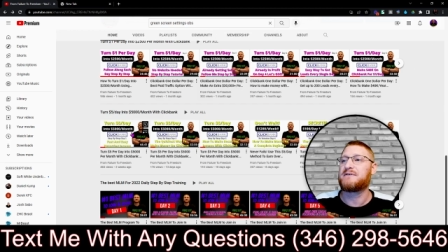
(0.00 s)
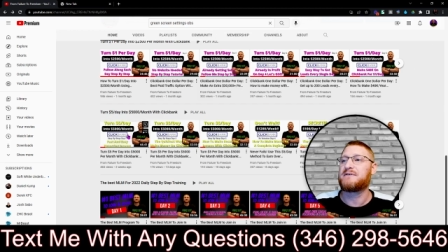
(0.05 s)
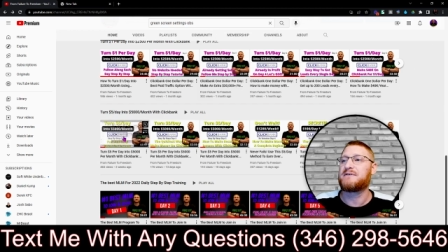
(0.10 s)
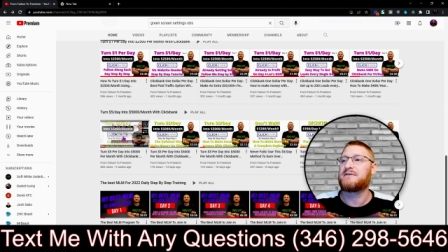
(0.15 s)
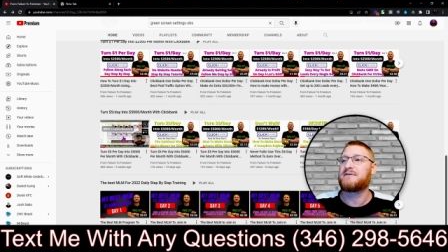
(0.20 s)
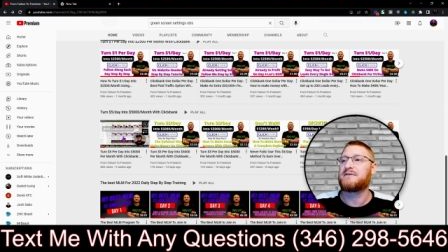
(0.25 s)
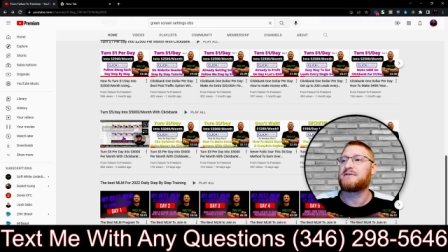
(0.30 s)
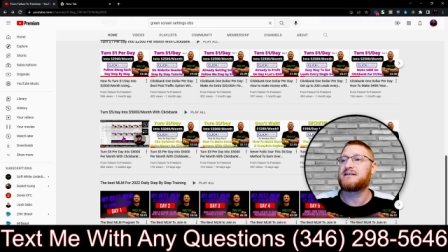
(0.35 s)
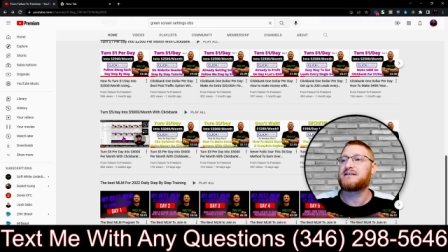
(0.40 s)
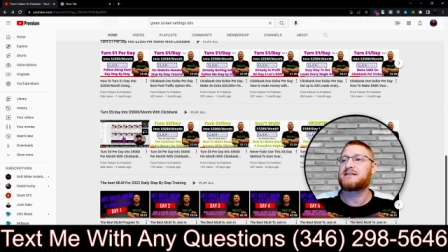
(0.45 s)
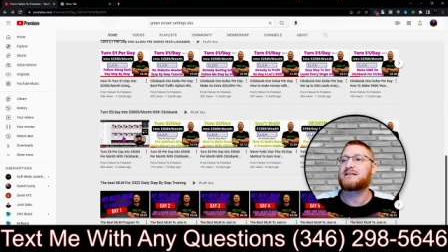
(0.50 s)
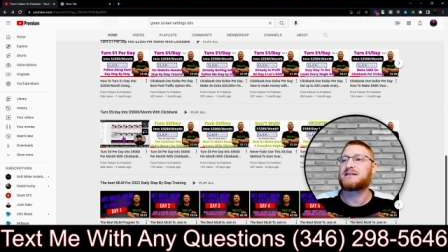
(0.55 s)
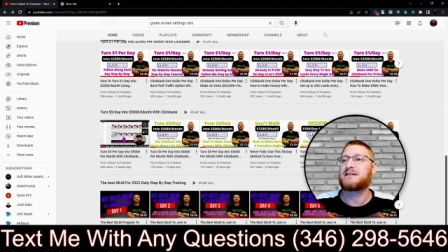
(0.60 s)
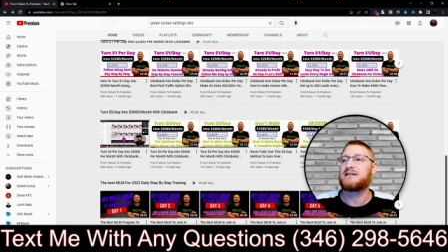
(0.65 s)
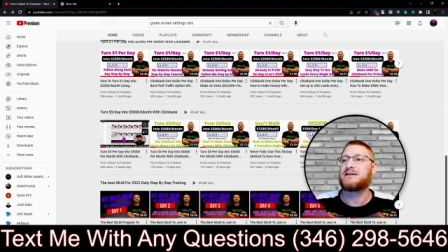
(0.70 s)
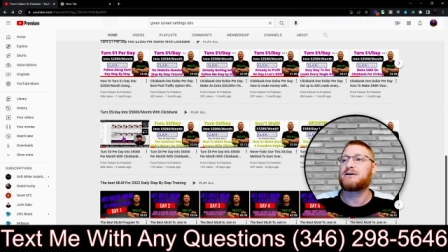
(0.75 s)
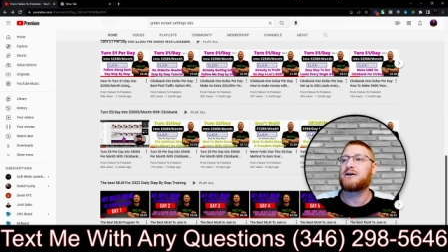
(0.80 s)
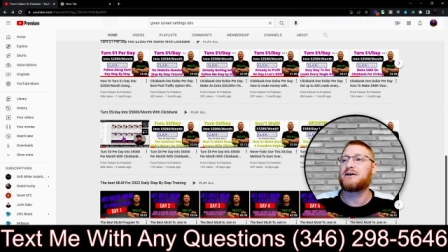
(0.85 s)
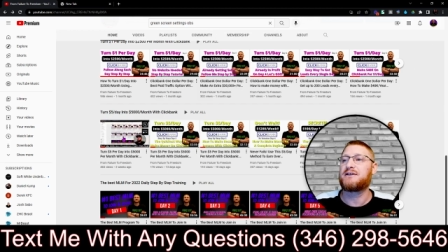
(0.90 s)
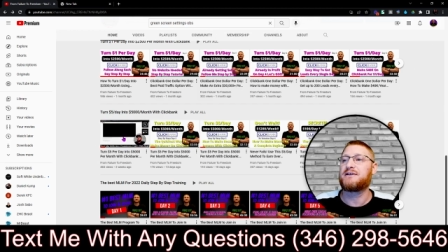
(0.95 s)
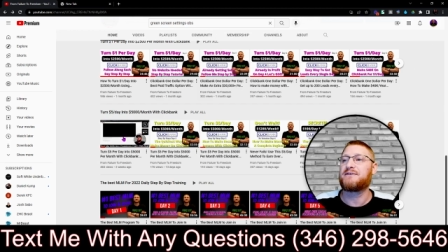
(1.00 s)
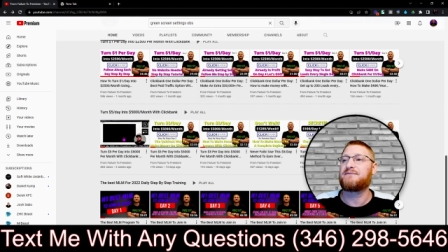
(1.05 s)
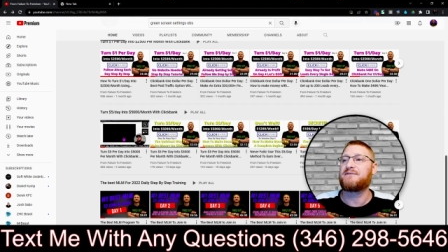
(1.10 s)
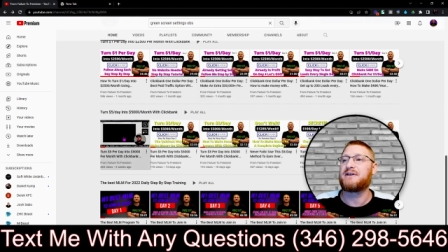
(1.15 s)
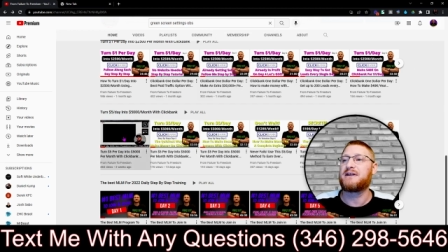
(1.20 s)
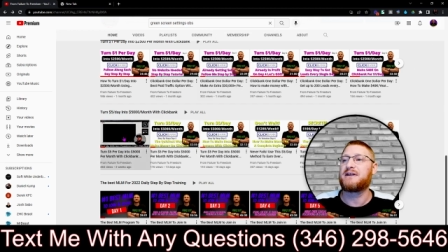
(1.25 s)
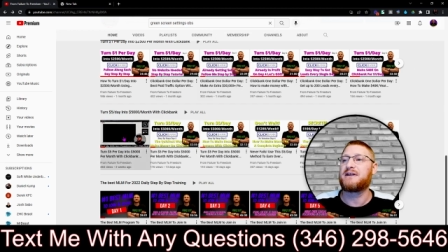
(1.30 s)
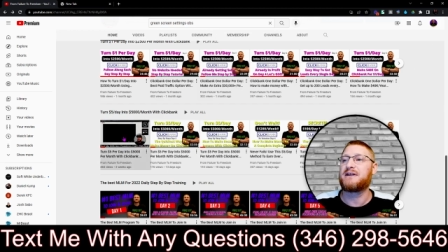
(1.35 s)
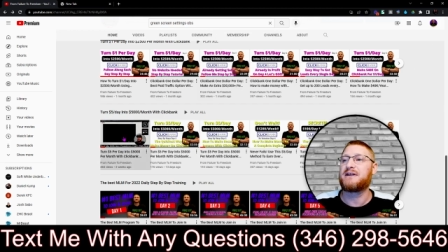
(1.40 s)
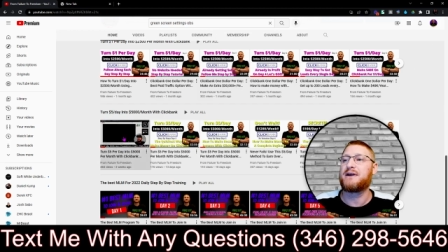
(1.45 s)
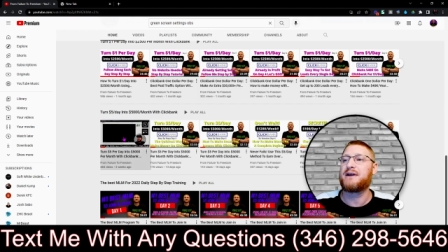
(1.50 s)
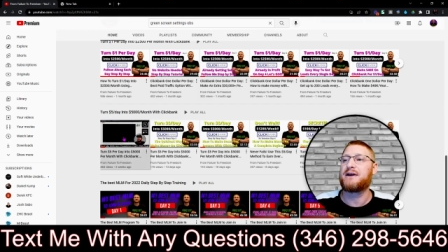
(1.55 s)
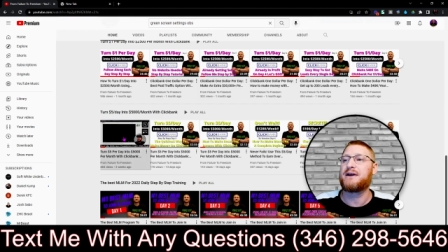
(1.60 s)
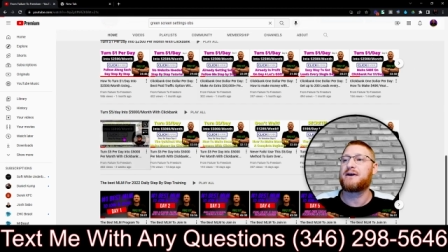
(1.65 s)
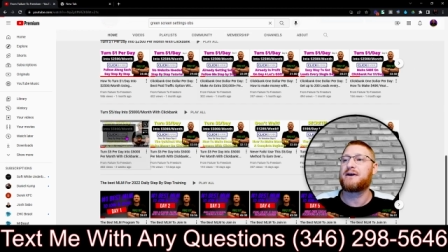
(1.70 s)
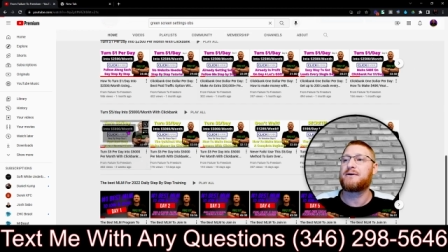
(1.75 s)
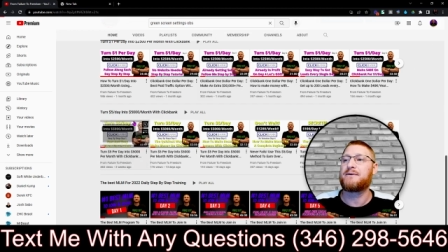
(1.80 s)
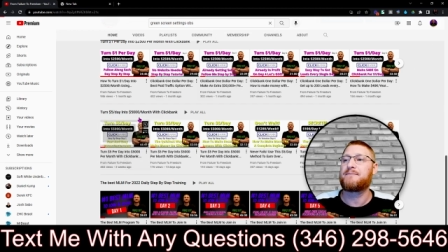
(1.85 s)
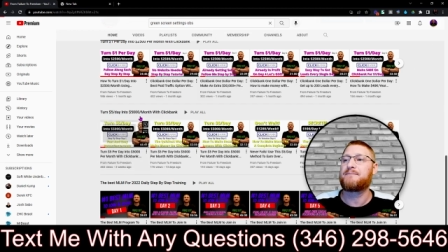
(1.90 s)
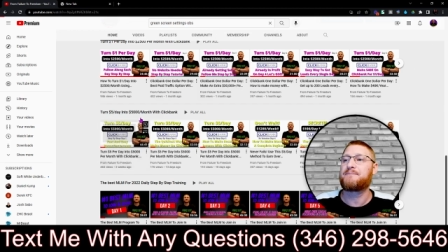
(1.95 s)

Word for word: you can just click on the video here.